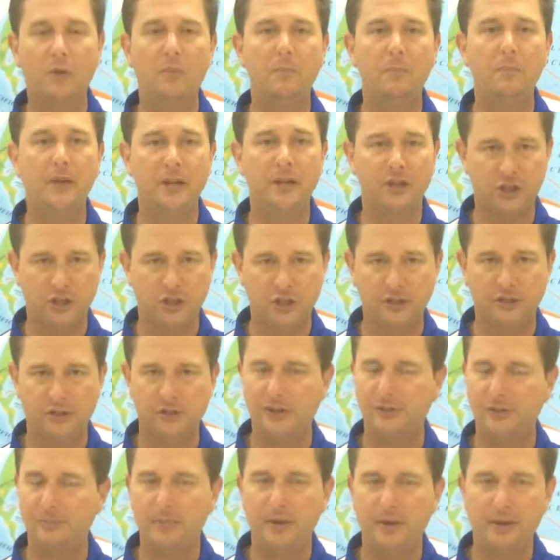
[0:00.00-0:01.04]

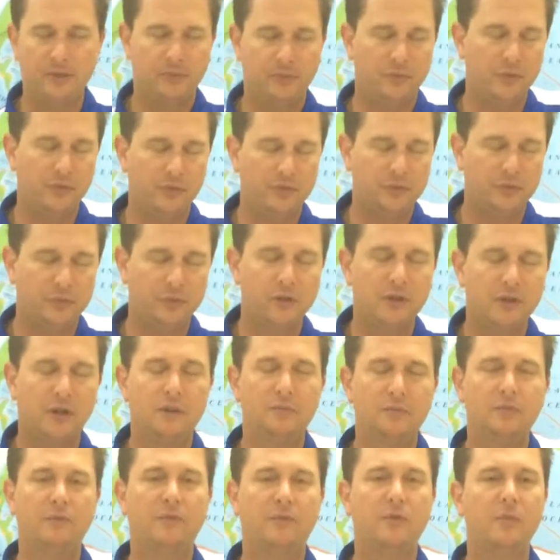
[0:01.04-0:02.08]
Missions. We
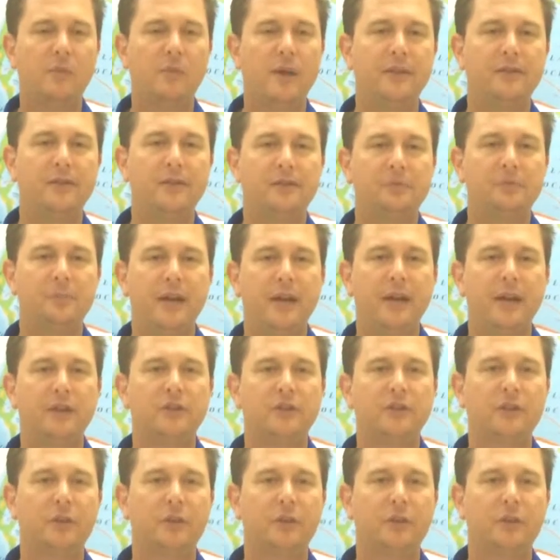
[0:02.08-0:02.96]
talked before about the Spanish.